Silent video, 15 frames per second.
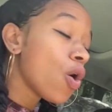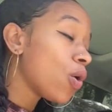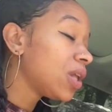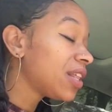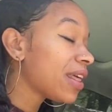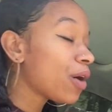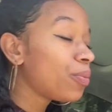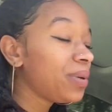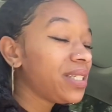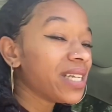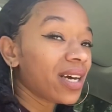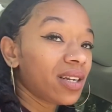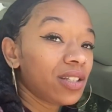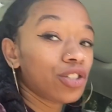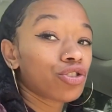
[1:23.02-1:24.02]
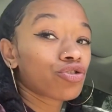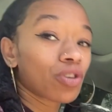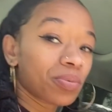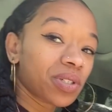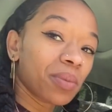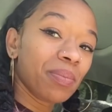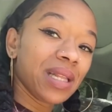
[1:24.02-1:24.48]
All of that will be down in the
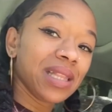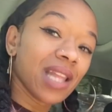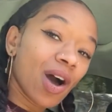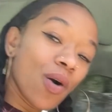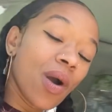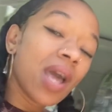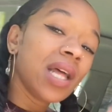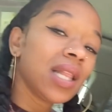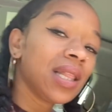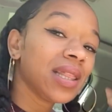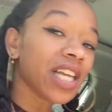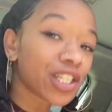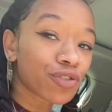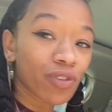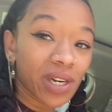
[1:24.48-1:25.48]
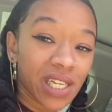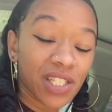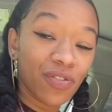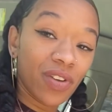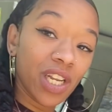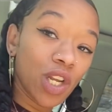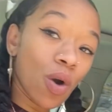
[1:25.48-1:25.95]
description below. Let's run
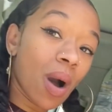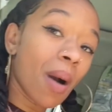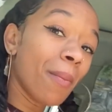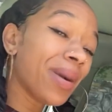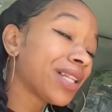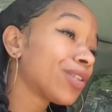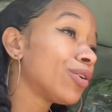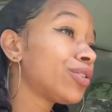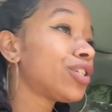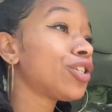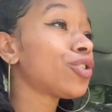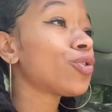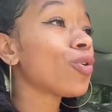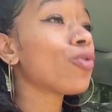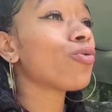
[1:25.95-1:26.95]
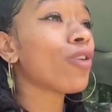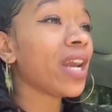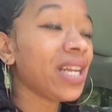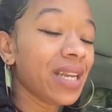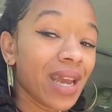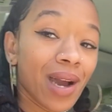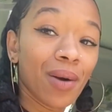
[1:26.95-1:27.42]
this video. I'm about to go to the store
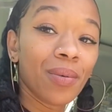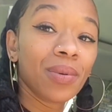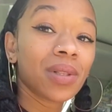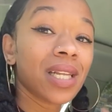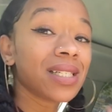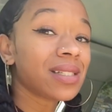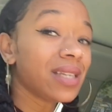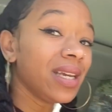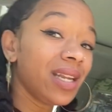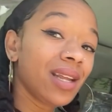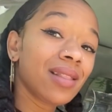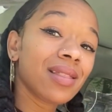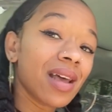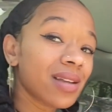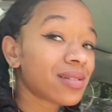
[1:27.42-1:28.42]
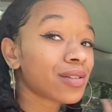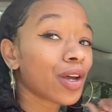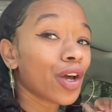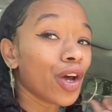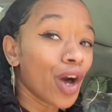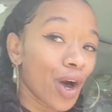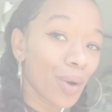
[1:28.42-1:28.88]
right now. Let's get it. Let's go.